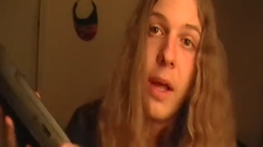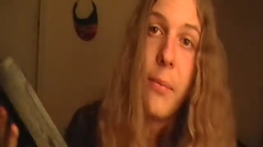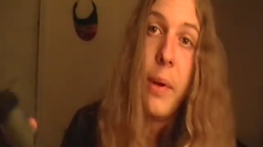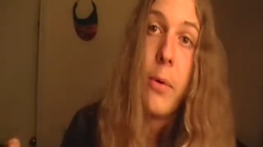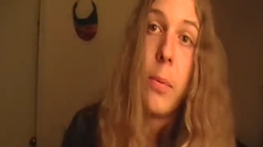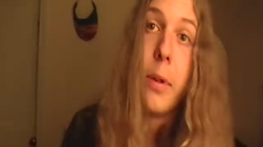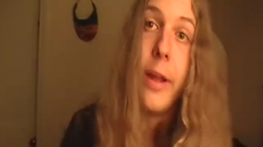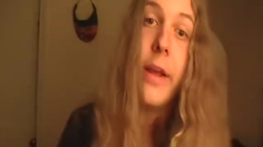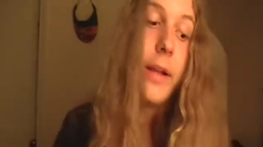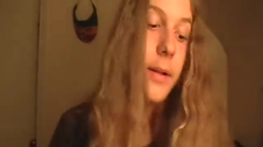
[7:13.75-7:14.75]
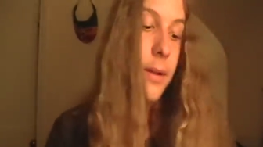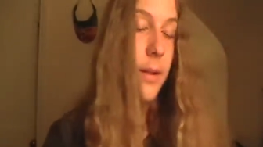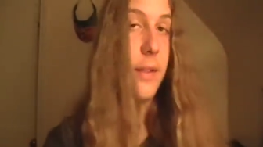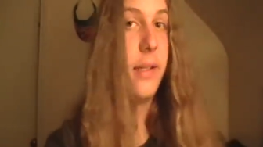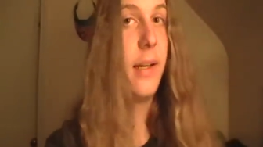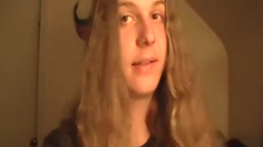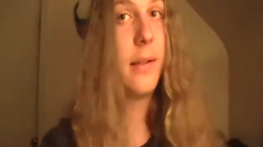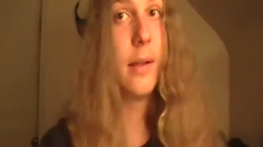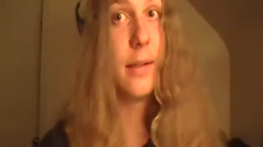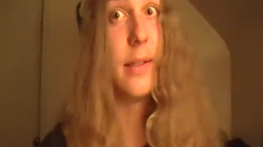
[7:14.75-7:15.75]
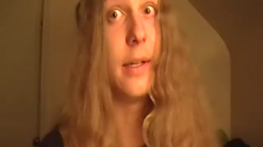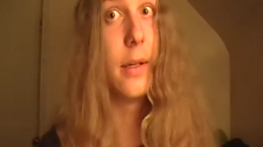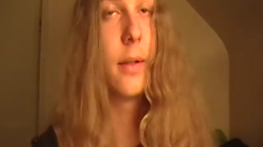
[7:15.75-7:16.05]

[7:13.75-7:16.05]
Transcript: and we will play the Sega